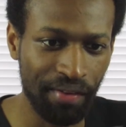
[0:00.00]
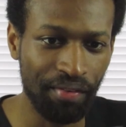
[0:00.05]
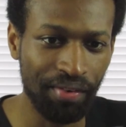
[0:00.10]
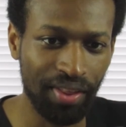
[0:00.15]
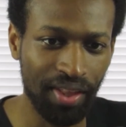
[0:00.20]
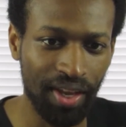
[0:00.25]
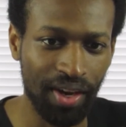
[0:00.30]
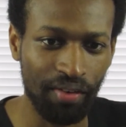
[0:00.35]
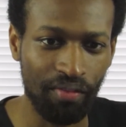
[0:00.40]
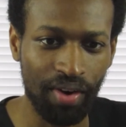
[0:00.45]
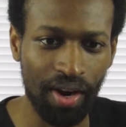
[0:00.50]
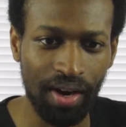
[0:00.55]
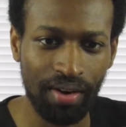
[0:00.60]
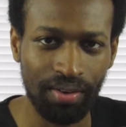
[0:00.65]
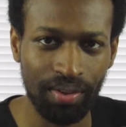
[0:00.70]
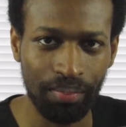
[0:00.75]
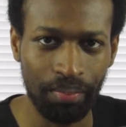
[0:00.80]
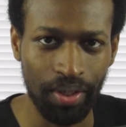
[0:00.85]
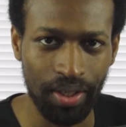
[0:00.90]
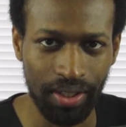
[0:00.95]
everything
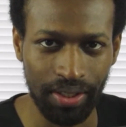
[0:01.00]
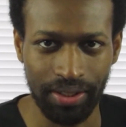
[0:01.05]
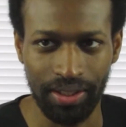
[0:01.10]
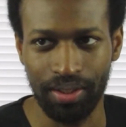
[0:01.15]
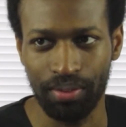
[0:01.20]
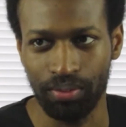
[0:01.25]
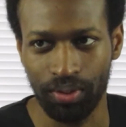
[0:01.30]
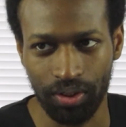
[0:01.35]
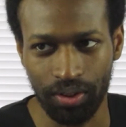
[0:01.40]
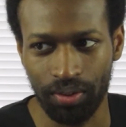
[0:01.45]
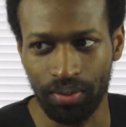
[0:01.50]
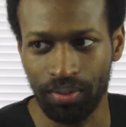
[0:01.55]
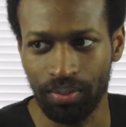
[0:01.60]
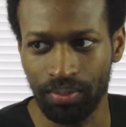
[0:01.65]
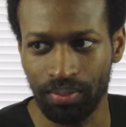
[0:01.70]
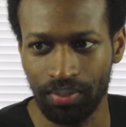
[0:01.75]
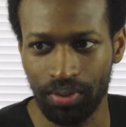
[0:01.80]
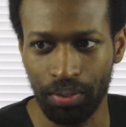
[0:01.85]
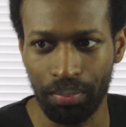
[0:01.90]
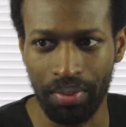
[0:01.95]
around them because they were
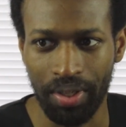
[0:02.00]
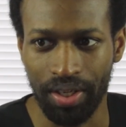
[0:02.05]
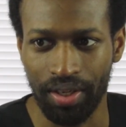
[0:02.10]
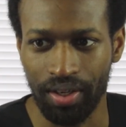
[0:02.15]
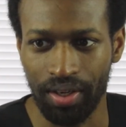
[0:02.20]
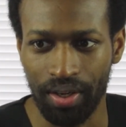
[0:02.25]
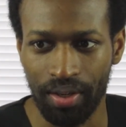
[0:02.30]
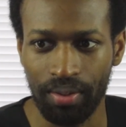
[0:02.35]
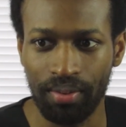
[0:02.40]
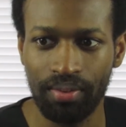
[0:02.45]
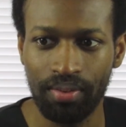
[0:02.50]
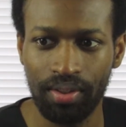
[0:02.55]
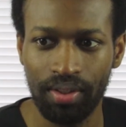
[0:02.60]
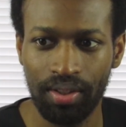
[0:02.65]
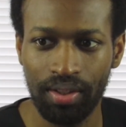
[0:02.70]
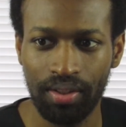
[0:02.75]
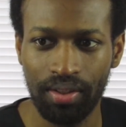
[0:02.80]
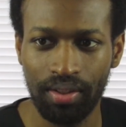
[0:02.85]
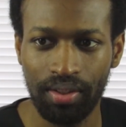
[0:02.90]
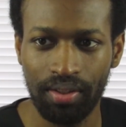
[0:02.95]
soon to be you know
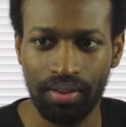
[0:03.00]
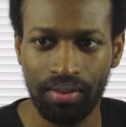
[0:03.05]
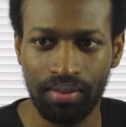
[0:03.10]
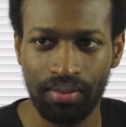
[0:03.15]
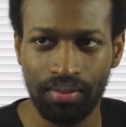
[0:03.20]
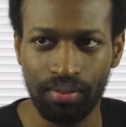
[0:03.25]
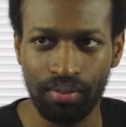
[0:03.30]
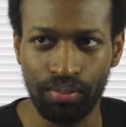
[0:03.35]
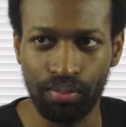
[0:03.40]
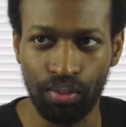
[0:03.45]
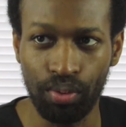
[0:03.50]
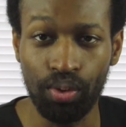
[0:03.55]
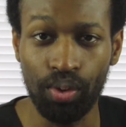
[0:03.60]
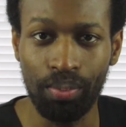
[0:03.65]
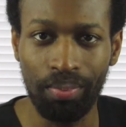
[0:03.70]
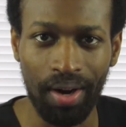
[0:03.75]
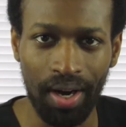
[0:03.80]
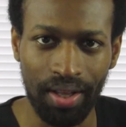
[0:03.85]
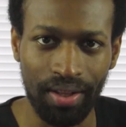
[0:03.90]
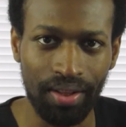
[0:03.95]

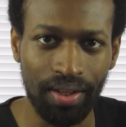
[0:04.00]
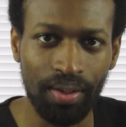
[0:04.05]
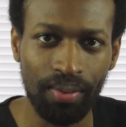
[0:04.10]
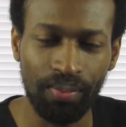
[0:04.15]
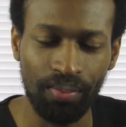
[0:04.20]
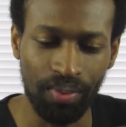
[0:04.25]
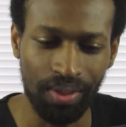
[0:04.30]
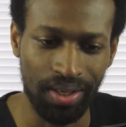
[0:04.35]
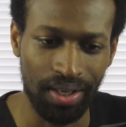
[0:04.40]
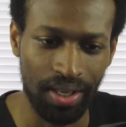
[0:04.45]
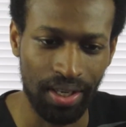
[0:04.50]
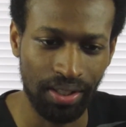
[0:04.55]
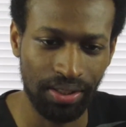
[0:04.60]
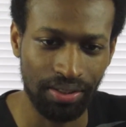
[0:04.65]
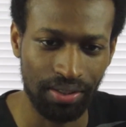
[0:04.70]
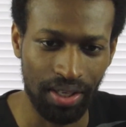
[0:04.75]
ruled by them one day.